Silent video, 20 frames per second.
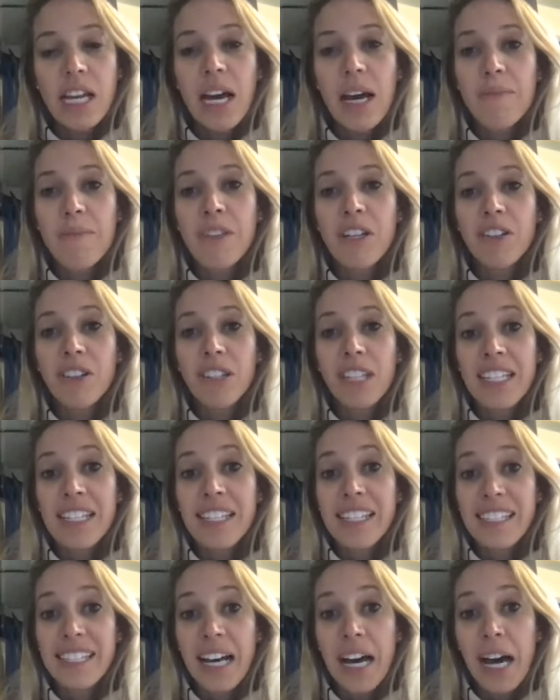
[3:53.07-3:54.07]
Their lease
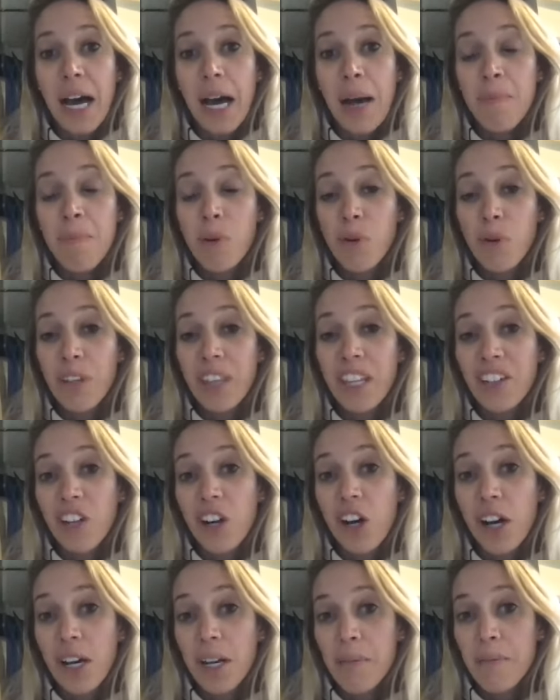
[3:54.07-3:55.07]
is up or they're
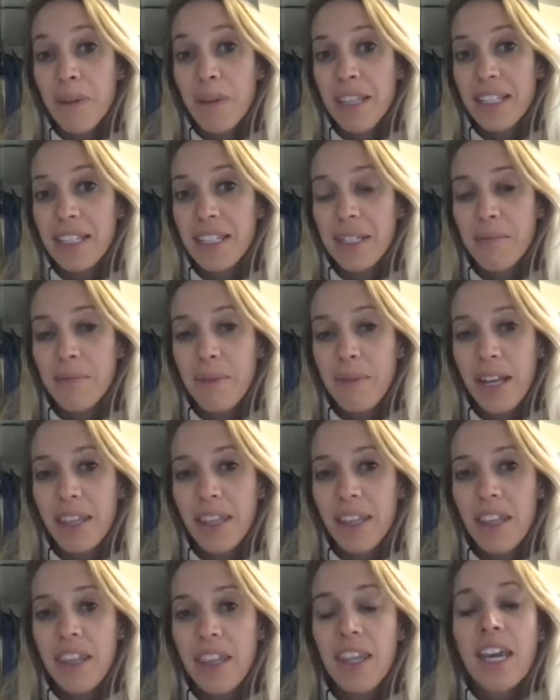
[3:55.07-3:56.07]
on a
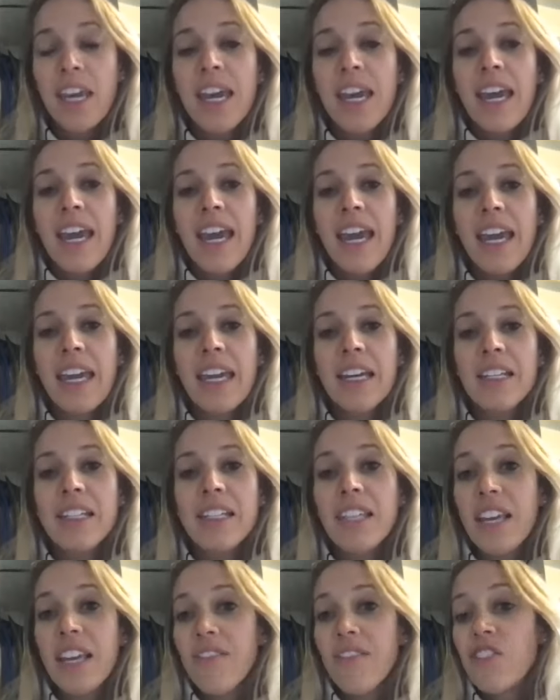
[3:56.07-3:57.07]
month-to-month, and
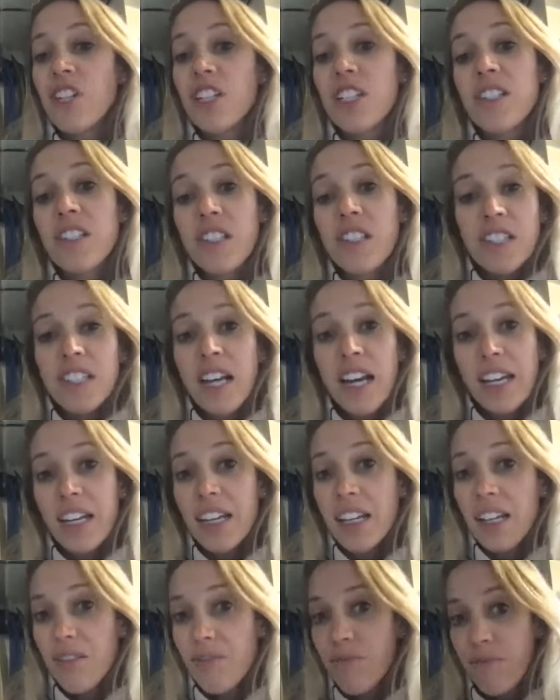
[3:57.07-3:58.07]
they've just
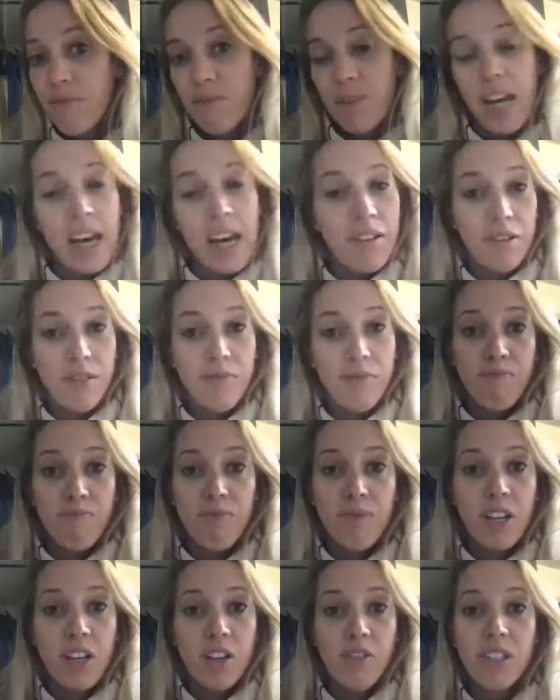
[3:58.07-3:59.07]
decided that,
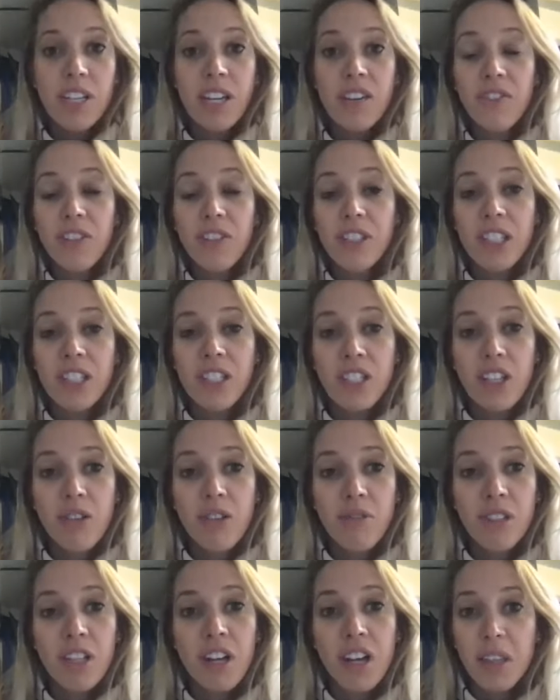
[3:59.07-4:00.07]
you know, San Francisco
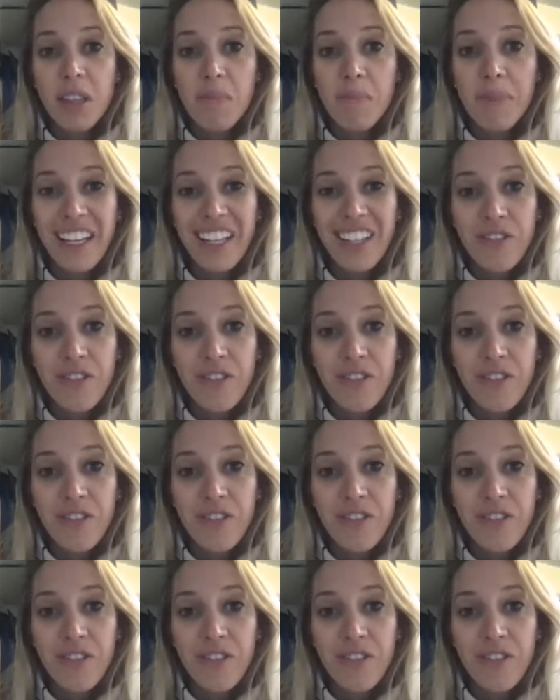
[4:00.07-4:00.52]
is not the place